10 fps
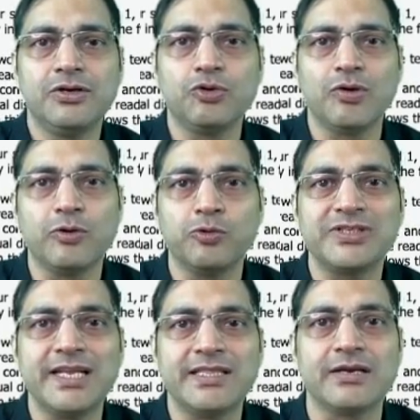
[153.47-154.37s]
Do I lose
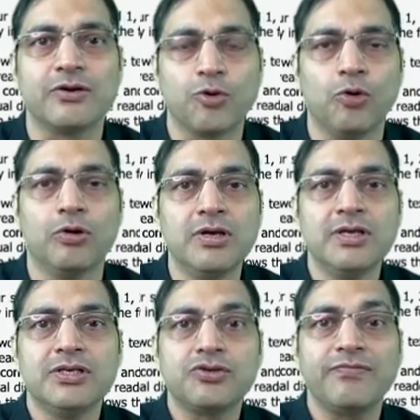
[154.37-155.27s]
anything? No.
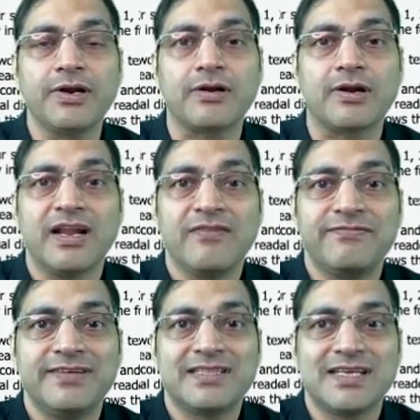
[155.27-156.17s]
So if you're
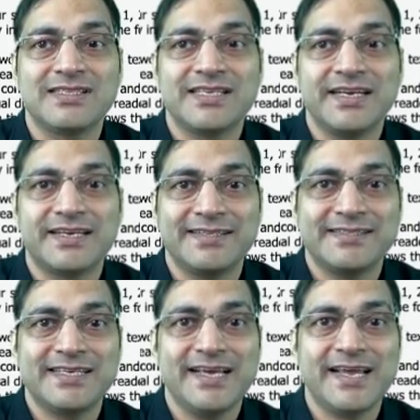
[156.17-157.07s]
left with, let's say, 10
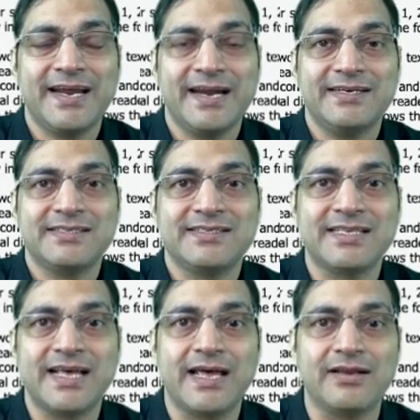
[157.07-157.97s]
seconds
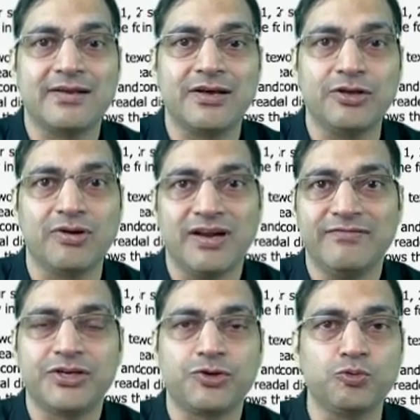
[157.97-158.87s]
and you're left
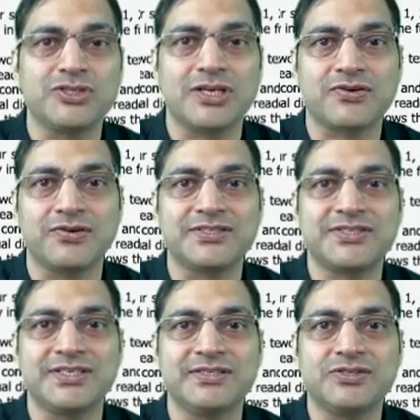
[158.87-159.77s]
with 2 such
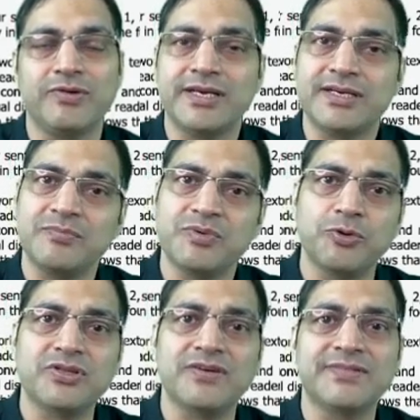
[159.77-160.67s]
questions, so attempt
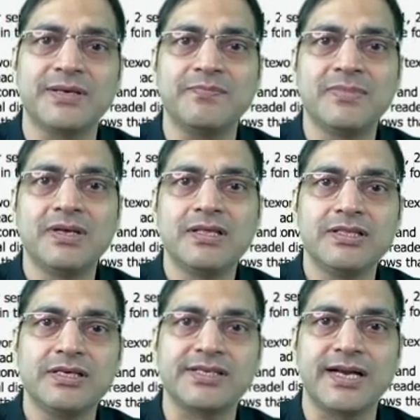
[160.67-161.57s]
both of them.
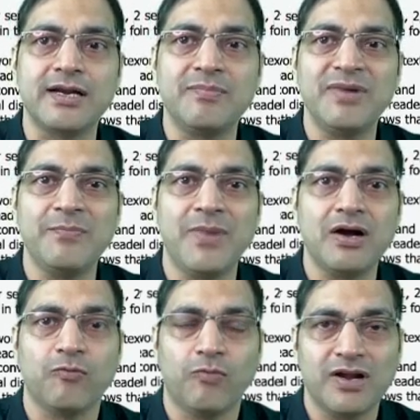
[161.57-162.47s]
Just randomly
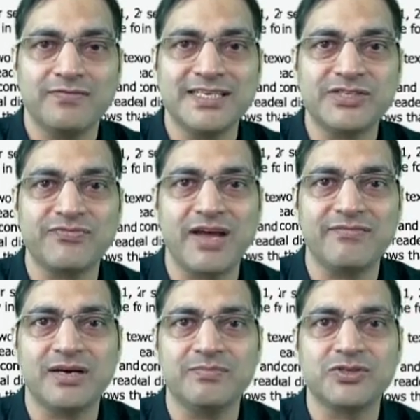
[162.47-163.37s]
mark one of these 5
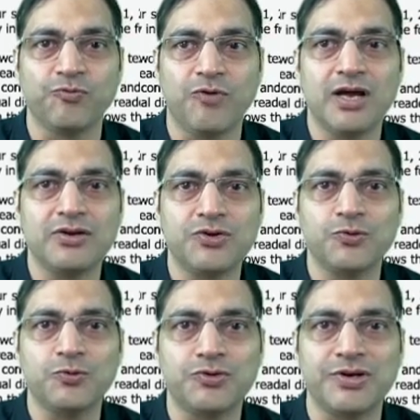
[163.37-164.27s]
numbers, 1,
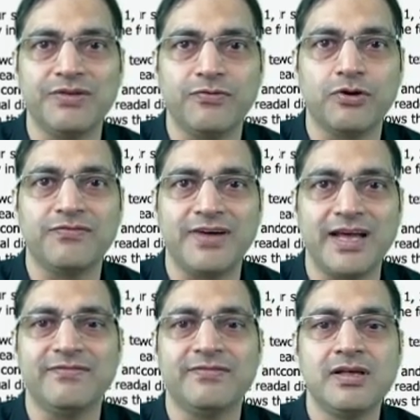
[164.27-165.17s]
2, 3, 4 or
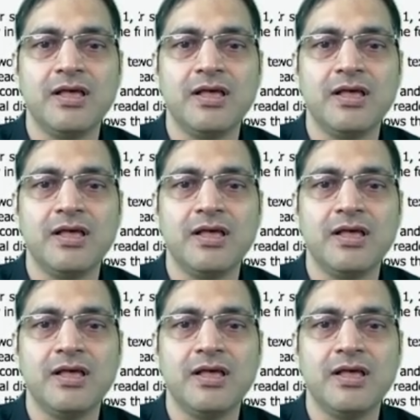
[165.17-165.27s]
5.